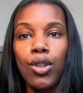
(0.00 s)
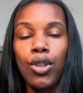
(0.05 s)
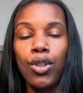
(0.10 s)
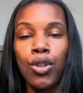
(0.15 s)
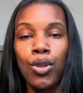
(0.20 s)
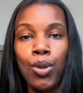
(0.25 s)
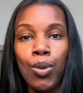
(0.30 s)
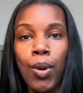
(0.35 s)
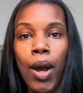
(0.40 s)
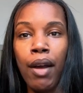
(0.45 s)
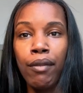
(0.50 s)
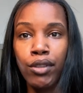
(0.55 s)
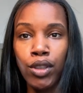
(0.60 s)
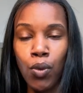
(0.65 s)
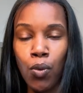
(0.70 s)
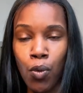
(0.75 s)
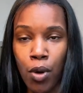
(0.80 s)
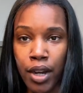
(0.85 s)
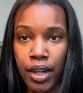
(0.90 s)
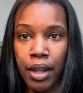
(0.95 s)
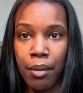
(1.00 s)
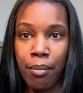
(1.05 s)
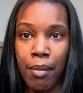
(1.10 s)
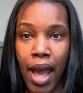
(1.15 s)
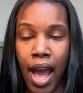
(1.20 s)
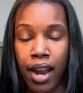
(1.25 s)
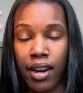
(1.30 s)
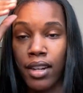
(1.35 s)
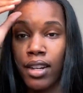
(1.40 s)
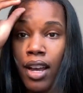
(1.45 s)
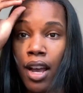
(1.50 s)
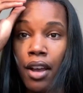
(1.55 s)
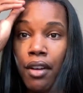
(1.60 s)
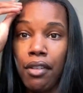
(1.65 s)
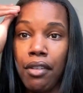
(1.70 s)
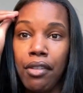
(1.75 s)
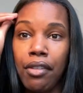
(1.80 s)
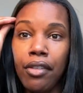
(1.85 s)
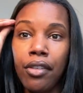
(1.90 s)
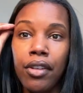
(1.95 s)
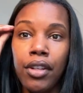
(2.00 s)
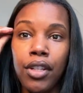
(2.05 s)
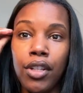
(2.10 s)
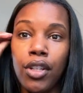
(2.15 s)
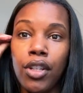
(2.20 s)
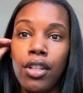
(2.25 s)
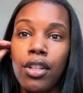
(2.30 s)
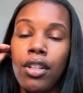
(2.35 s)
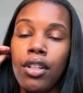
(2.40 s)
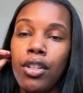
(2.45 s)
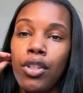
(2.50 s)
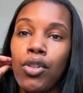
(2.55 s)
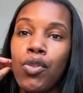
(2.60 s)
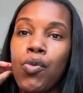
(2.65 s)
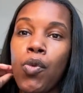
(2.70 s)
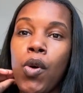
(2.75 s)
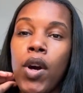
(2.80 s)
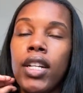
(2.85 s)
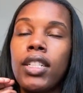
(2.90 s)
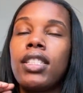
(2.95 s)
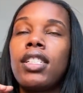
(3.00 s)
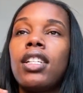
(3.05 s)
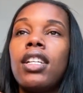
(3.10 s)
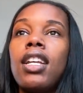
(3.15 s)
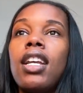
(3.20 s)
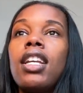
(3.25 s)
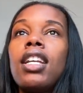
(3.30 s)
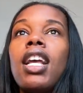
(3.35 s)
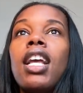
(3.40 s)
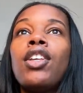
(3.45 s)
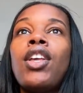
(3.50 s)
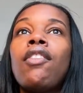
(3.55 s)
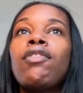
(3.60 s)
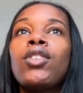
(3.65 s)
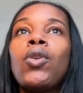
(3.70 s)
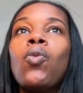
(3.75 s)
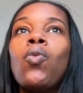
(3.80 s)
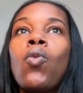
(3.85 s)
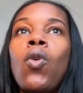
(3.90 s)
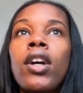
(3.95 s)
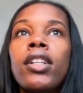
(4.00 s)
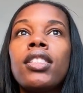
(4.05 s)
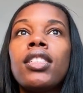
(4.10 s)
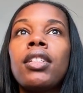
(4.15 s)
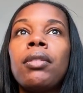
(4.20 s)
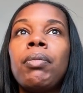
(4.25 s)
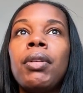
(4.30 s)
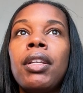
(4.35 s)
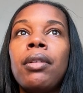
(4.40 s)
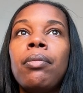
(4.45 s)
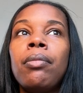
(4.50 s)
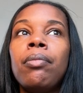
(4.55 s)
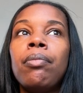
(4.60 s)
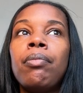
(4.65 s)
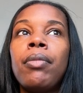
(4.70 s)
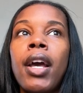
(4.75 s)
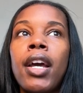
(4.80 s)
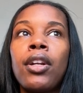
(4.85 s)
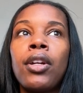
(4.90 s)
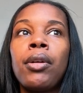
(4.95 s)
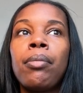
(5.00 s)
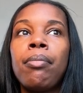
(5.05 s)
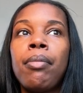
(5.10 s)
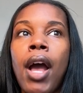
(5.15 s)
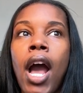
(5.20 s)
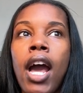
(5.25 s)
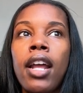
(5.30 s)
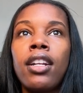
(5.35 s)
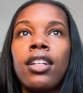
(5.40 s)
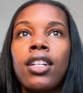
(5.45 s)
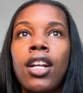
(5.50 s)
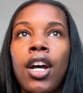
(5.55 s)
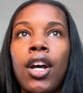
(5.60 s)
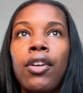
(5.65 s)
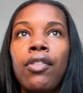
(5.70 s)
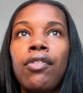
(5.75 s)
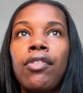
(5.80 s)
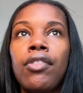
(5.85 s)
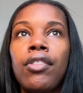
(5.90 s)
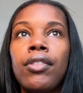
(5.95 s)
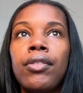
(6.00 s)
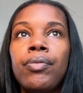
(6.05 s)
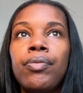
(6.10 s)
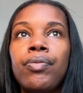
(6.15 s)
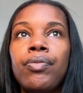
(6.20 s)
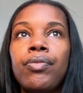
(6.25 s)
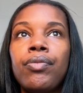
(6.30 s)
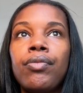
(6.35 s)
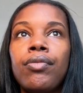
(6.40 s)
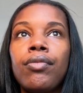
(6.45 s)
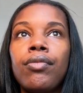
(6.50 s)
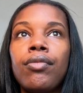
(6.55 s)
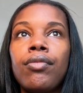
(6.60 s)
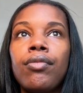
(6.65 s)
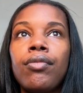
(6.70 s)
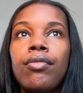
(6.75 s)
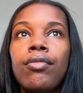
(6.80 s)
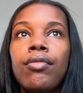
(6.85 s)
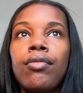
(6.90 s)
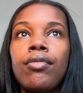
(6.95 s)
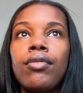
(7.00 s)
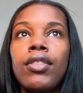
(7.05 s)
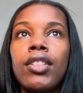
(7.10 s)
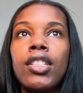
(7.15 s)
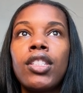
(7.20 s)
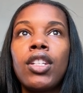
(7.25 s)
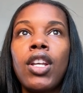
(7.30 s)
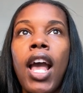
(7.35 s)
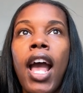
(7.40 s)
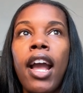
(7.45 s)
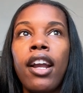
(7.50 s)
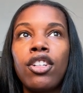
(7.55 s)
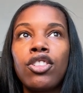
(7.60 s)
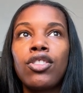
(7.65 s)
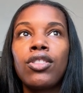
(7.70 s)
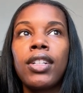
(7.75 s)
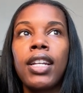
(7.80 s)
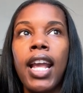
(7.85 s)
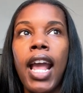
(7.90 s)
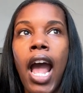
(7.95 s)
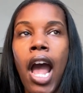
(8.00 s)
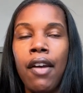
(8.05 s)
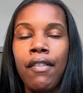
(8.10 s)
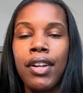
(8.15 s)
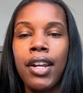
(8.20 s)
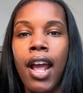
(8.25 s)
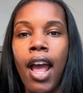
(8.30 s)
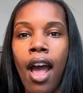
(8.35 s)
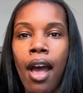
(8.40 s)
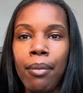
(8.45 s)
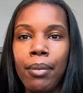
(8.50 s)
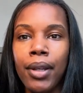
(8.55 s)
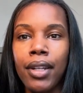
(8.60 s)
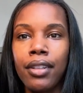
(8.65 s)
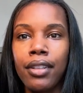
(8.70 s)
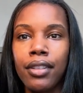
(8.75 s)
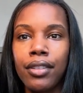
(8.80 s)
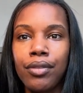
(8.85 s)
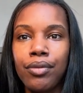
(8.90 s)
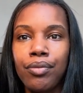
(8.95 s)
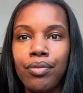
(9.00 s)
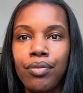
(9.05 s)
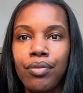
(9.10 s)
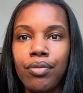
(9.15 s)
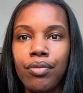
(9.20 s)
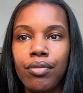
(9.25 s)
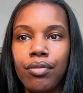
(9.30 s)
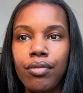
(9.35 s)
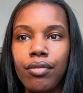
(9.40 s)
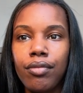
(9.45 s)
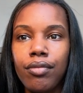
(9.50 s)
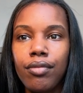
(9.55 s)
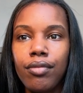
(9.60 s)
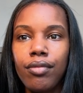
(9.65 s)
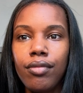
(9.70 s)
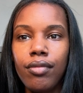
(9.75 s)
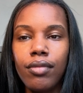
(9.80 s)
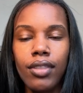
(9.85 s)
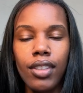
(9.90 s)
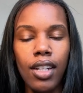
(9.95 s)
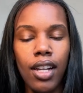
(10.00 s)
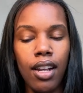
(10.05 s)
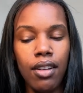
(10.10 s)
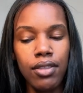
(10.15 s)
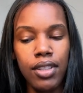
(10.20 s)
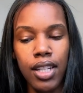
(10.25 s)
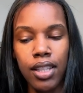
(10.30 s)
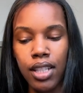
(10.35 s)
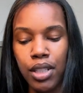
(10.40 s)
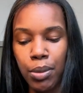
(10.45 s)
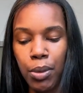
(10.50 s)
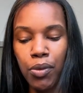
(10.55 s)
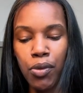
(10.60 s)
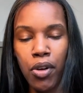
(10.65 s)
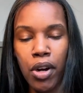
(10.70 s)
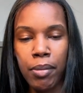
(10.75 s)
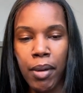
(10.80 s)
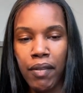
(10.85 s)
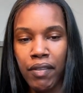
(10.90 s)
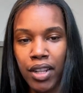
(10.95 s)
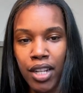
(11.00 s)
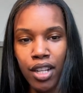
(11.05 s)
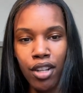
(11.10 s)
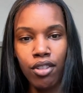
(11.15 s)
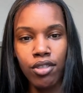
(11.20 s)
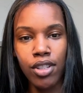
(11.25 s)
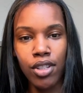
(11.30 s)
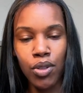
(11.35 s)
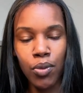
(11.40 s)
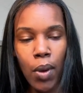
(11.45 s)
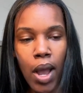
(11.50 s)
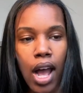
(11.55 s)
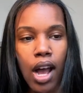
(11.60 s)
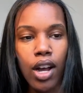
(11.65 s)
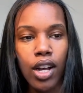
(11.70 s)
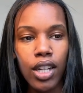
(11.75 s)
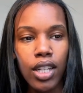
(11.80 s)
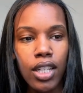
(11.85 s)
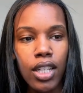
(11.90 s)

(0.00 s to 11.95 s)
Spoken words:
You have to want it bad enough. You have to want to be better bad enough to actually have it happen. I've said this before in my videos as well.